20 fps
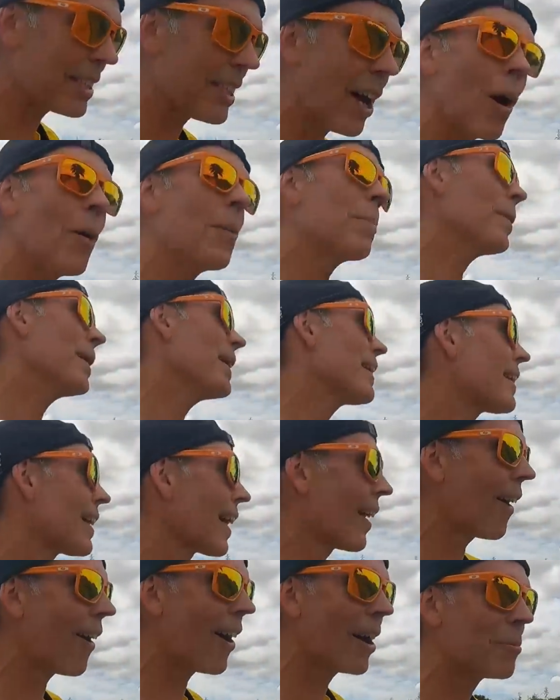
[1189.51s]
There's no big
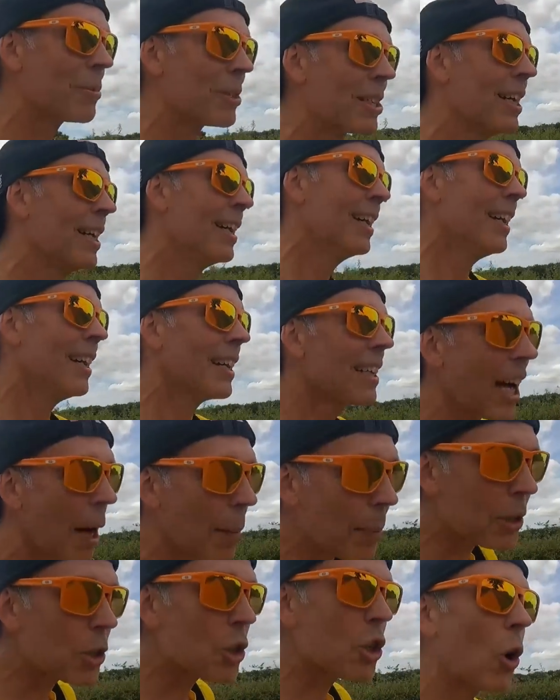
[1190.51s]
climbs. A
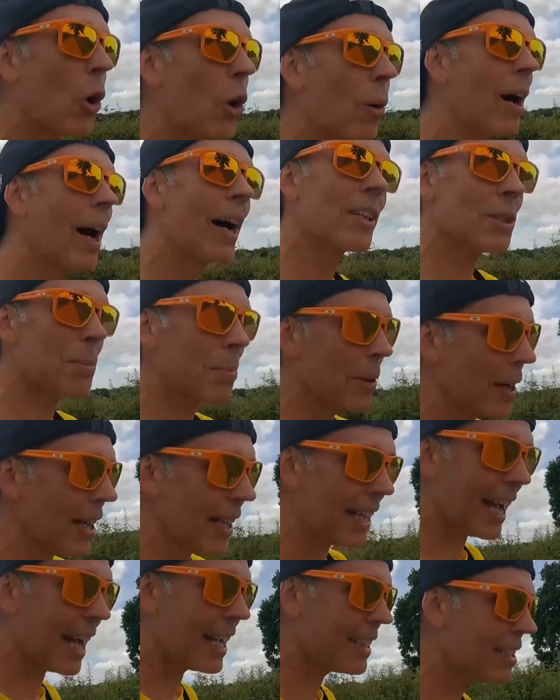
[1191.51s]
couple of short ones,
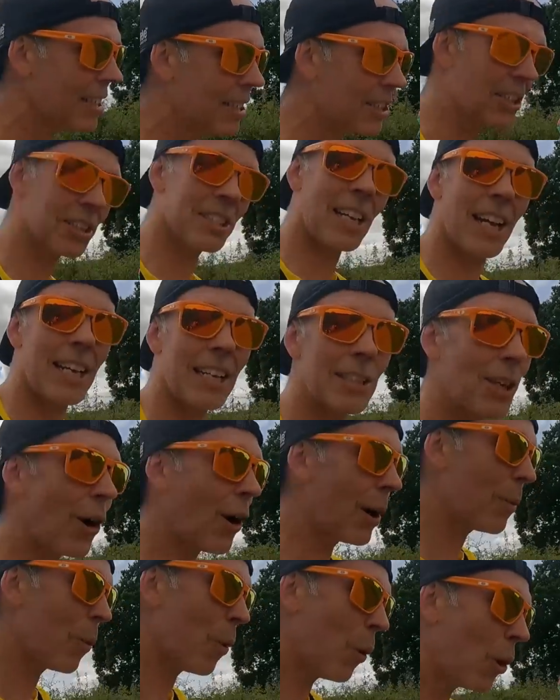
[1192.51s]
but again, just take your
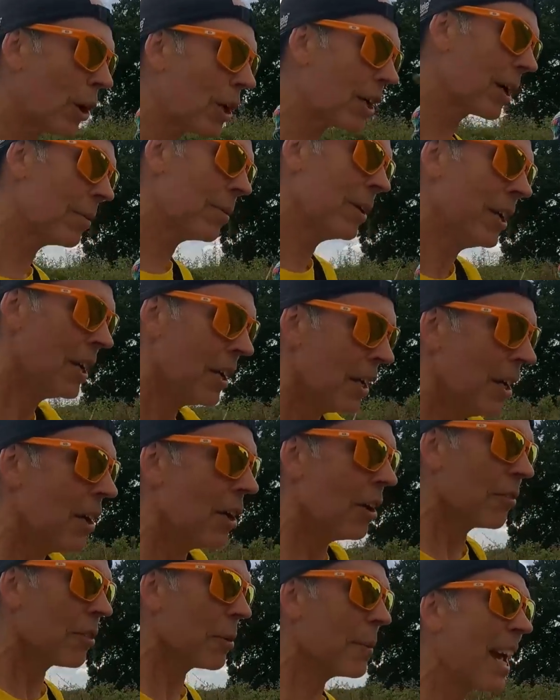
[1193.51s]
time, walk them,
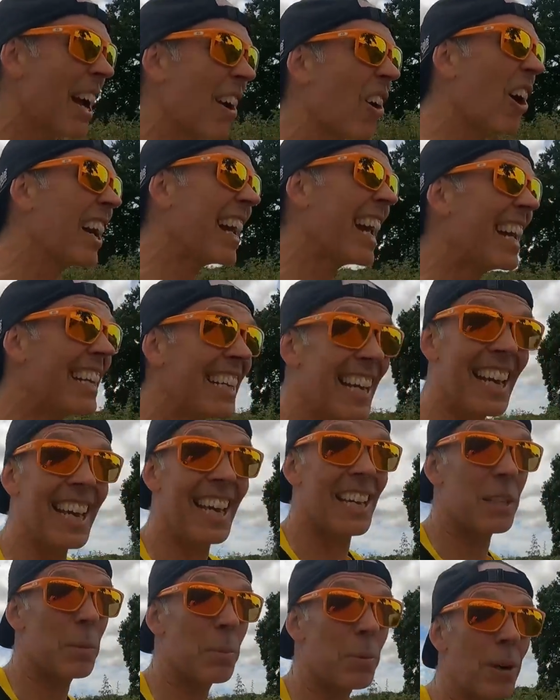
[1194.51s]
from here on in, it
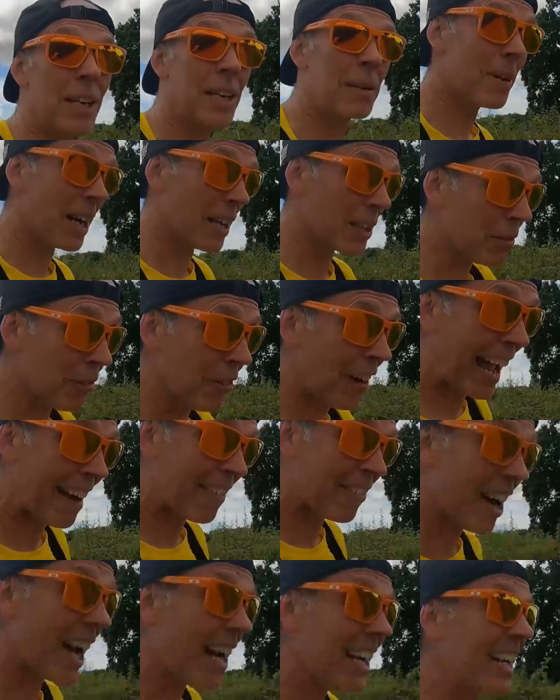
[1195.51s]
is pretty much
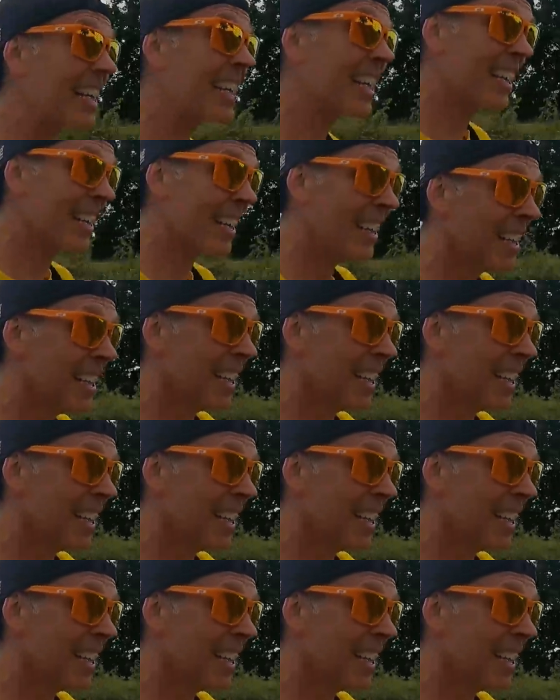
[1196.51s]
flat running.